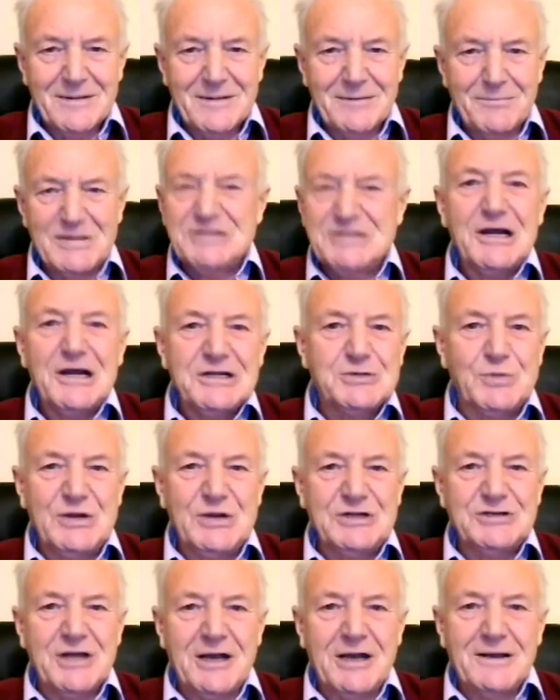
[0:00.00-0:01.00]
Besides
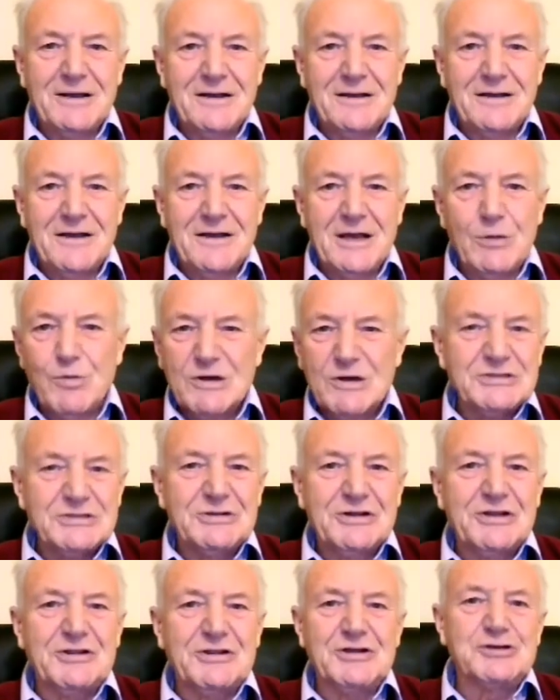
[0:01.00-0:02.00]
which, it
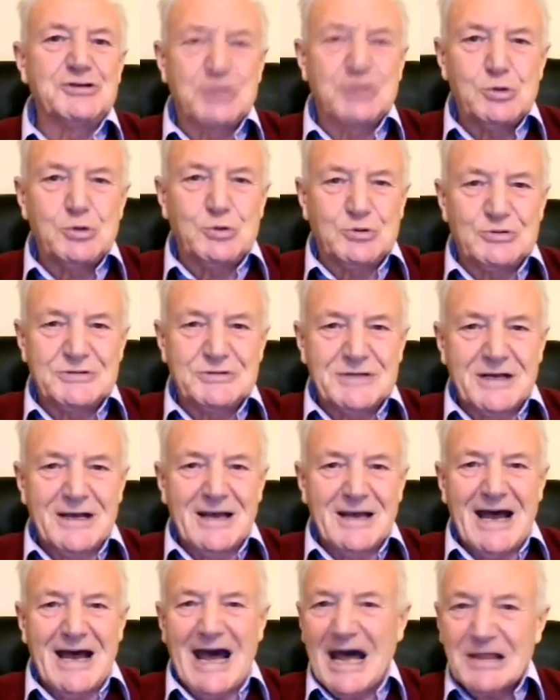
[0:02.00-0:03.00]
wasn't that the Jews
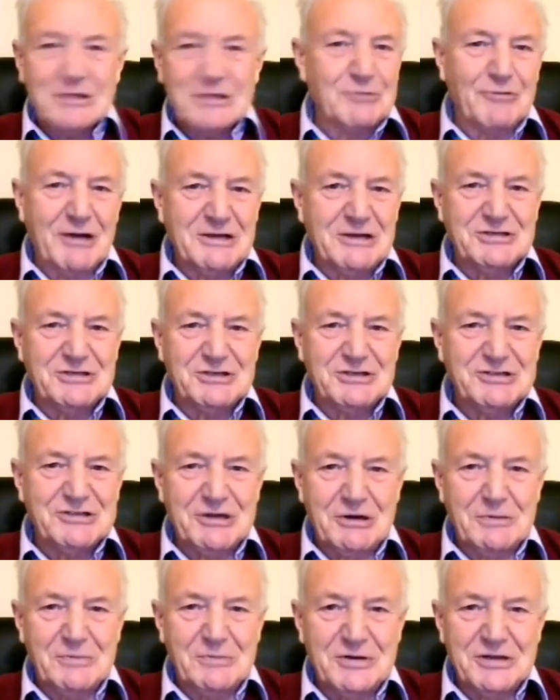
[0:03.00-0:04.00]
had the rites and
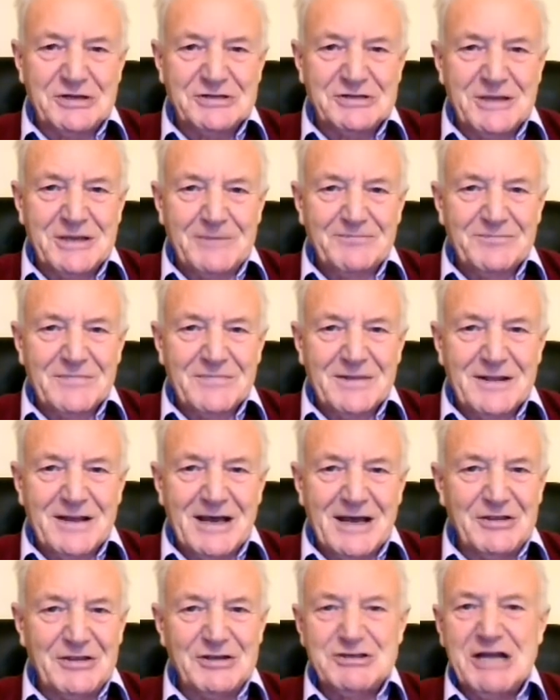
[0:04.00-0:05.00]
ceremonies
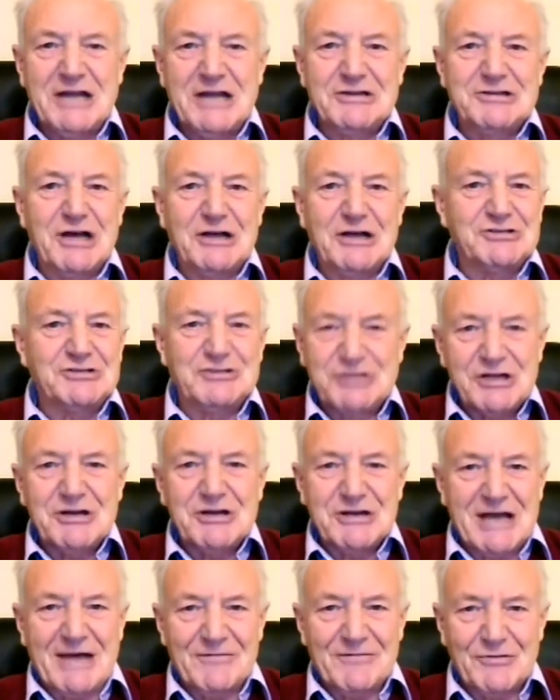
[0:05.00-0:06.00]
and the Gentiles
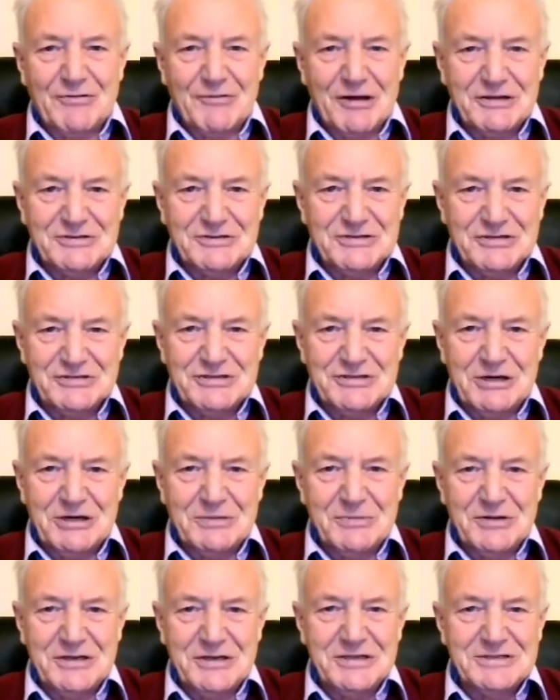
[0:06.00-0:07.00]
didn't have the rites and
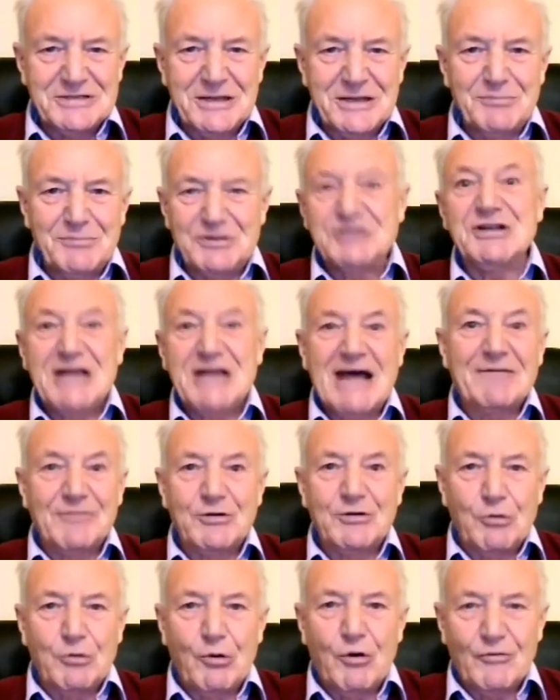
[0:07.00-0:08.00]
ceremonies, but did have
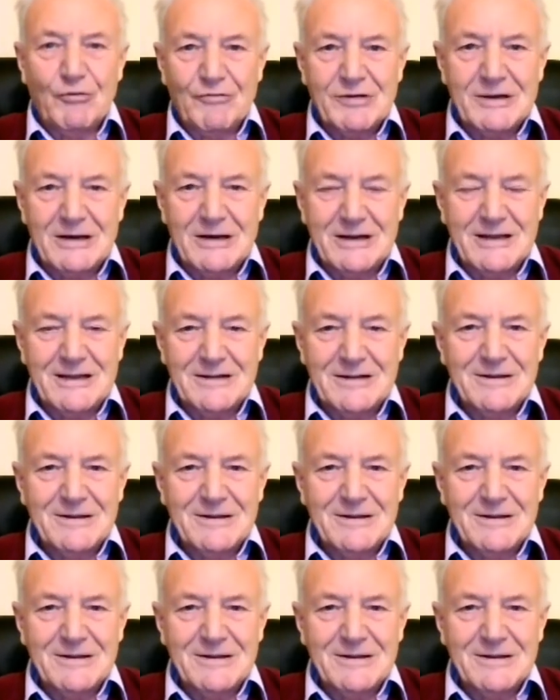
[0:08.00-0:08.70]
the law, really.